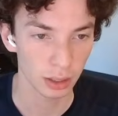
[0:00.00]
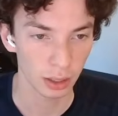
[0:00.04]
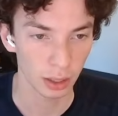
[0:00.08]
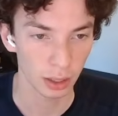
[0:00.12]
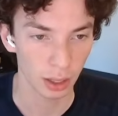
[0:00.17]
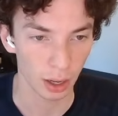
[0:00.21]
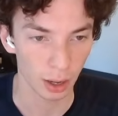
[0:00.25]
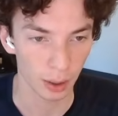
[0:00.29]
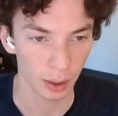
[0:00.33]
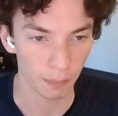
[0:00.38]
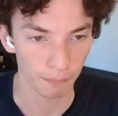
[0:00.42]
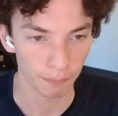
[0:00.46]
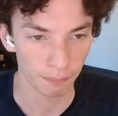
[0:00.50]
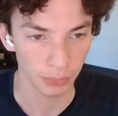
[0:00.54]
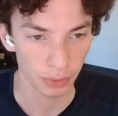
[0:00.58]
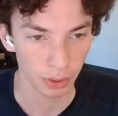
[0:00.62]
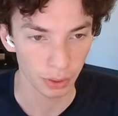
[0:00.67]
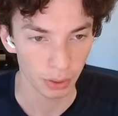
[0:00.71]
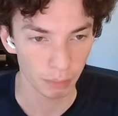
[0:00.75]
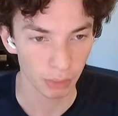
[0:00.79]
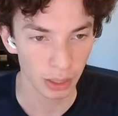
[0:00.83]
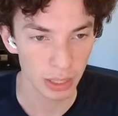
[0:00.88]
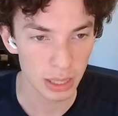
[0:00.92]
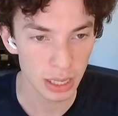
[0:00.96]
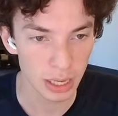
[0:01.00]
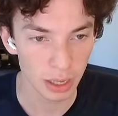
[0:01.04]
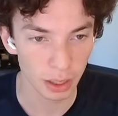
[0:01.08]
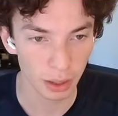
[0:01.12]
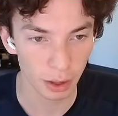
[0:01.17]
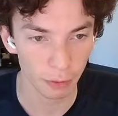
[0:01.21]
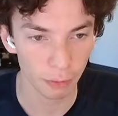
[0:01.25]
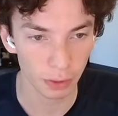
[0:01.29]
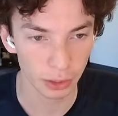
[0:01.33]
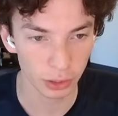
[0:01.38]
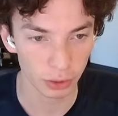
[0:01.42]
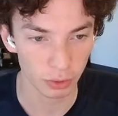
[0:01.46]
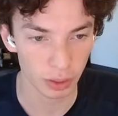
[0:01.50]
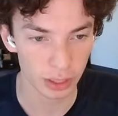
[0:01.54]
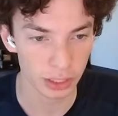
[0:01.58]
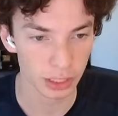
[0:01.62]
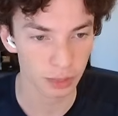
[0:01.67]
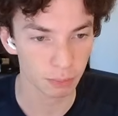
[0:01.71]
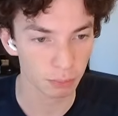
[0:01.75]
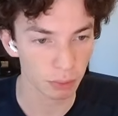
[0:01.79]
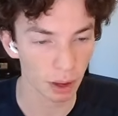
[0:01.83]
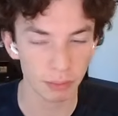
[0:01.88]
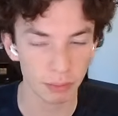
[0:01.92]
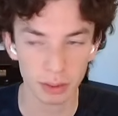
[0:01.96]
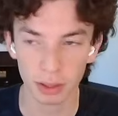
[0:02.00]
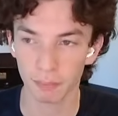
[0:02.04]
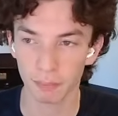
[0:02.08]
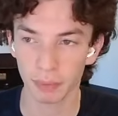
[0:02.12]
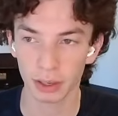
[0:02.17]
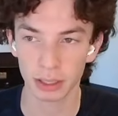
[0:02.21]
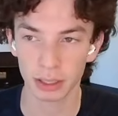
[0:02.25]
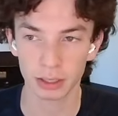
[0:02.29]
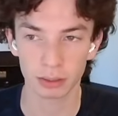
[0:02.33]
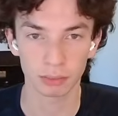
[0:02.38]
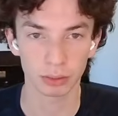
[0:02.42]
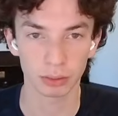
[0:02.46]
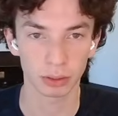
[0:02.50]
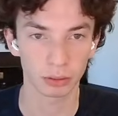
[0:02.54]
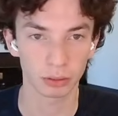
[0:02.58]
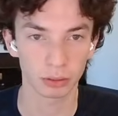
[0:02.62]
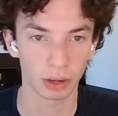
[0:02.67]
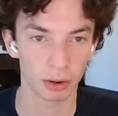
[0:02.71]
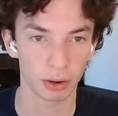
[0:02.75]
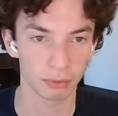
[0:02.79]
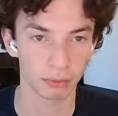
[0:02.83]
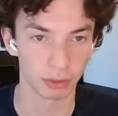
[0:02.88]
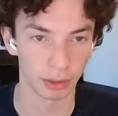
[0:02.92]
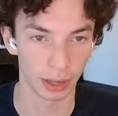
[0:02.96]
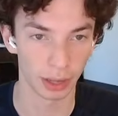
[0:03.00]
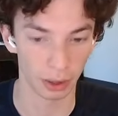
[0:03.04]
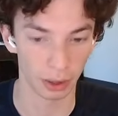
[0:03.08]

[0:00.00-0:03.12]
But I think Effect RX is probably the best middle ground for now.